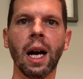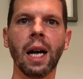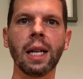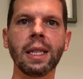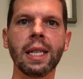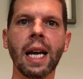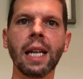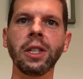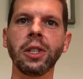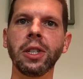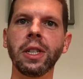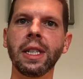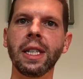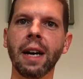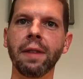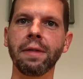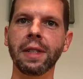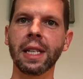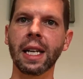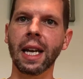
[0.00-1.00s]
Attention
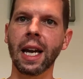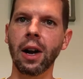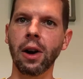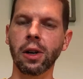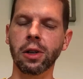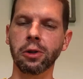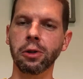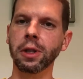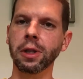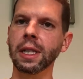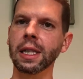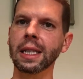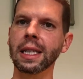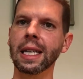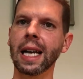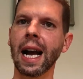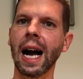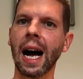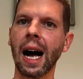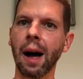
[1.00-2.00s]
deficit
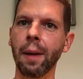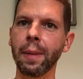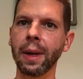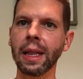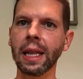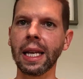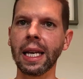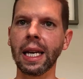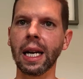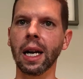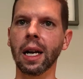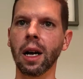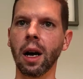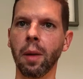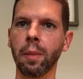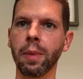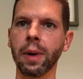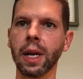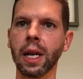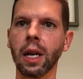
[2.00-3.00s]
characteristics commonly
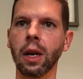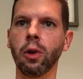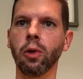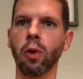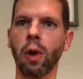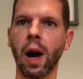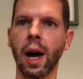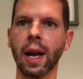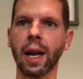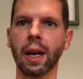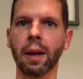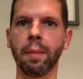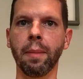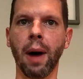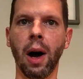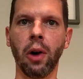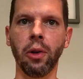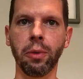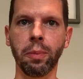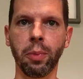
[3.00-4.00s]
accompany chronic
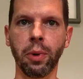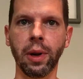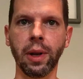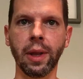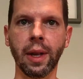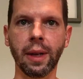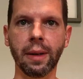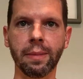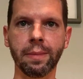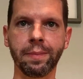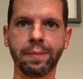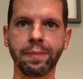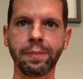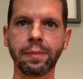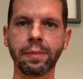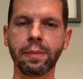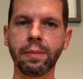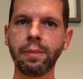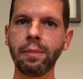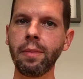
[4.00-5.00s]
mouth breathing.
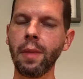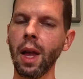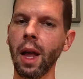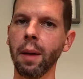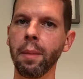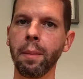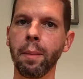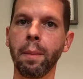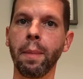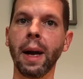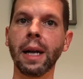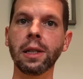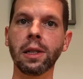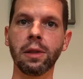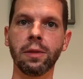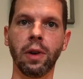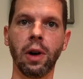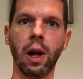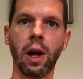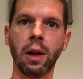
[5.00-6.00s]

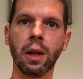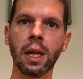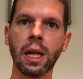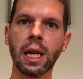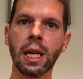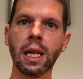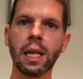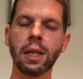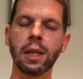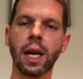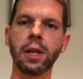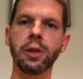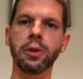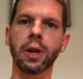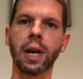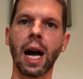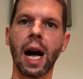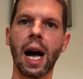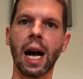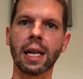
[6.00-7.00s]
Best of all,
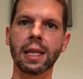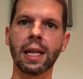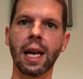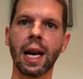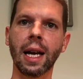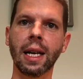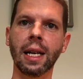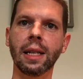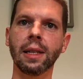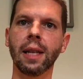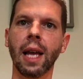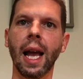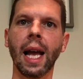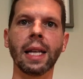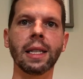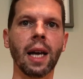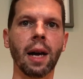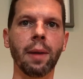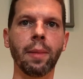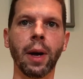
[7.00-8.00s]
nitric oxide is
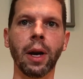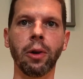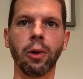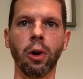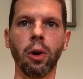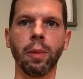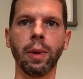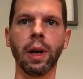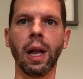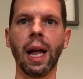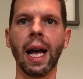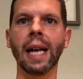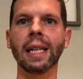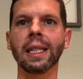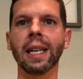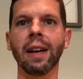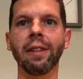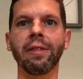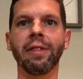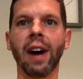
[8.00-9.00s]
antimicrobial,
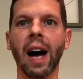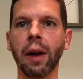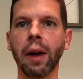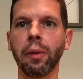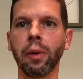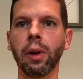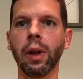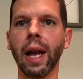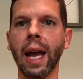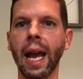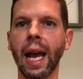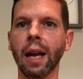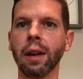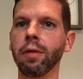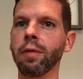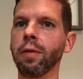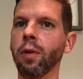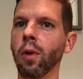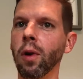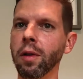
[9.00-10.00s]
antiviral,
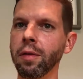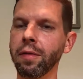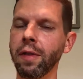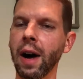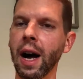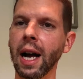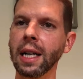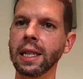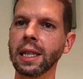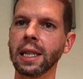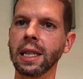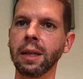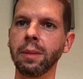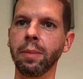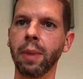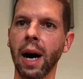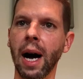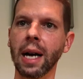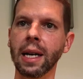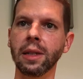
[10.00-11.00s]
and fortifies the
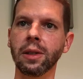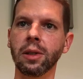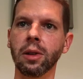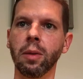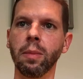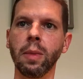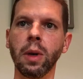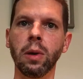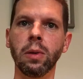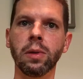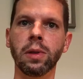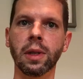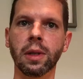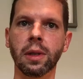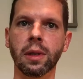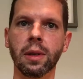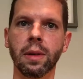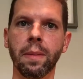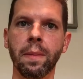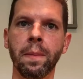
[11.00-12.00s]
body's immune
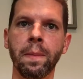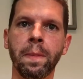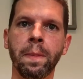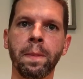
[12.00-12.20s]
system.